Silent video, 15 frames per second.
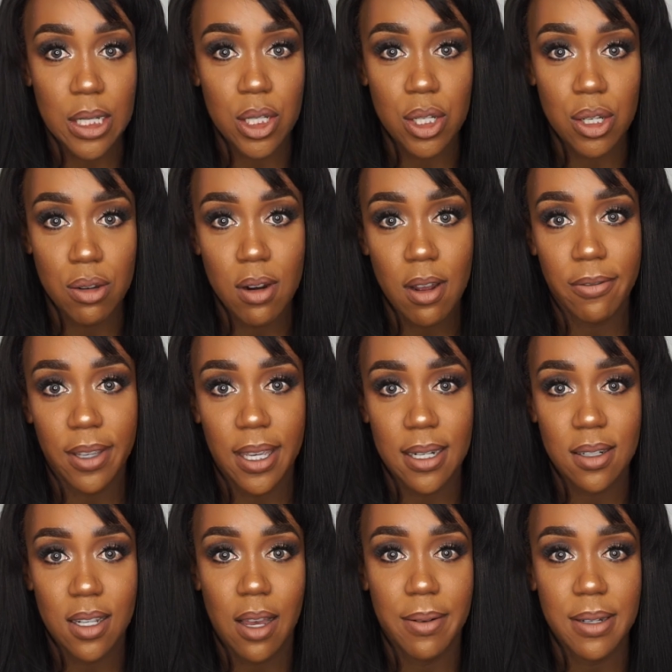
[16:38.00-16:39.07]
do not forget
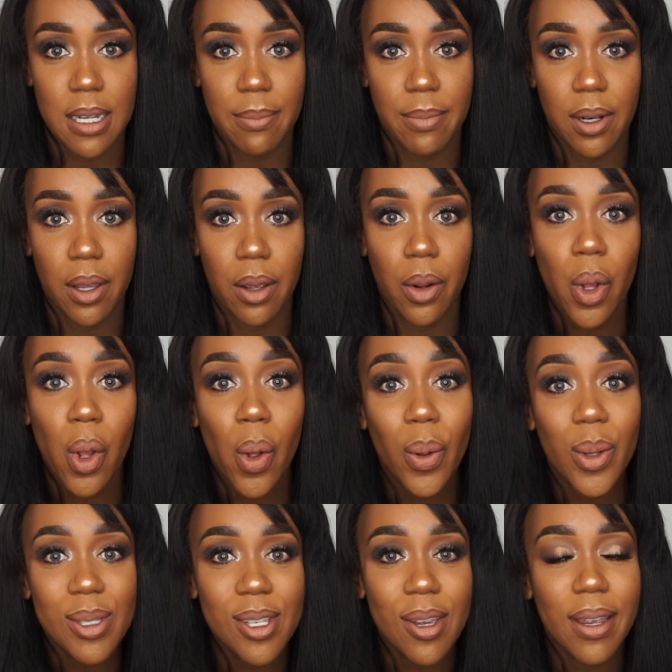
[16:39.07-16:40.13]
to comment down below.
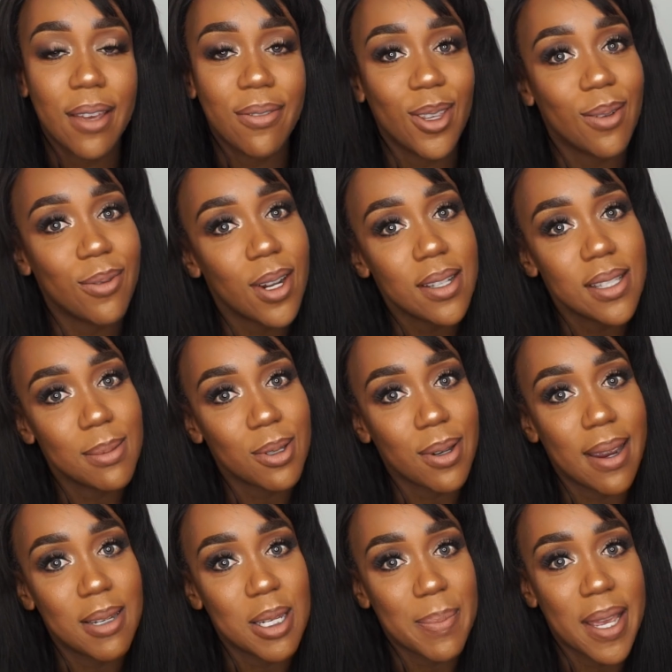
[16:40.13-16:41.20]
Also, if you have not
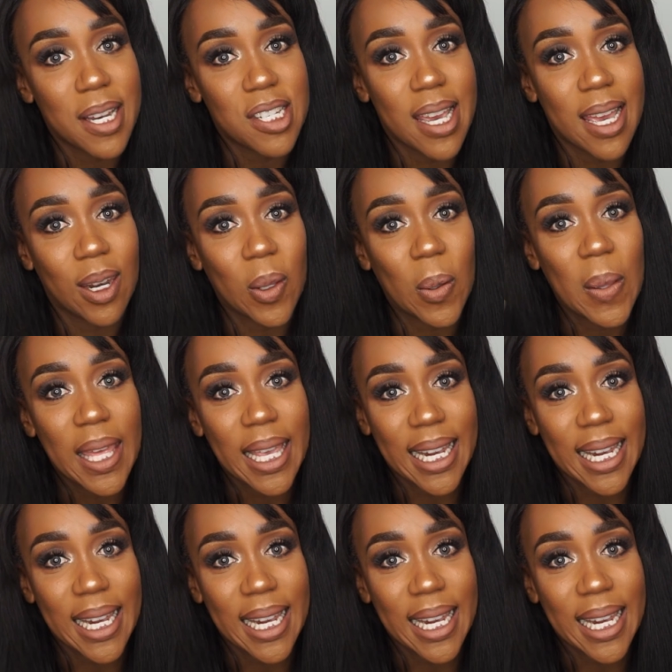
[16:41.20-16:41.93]
subscribed to my channel,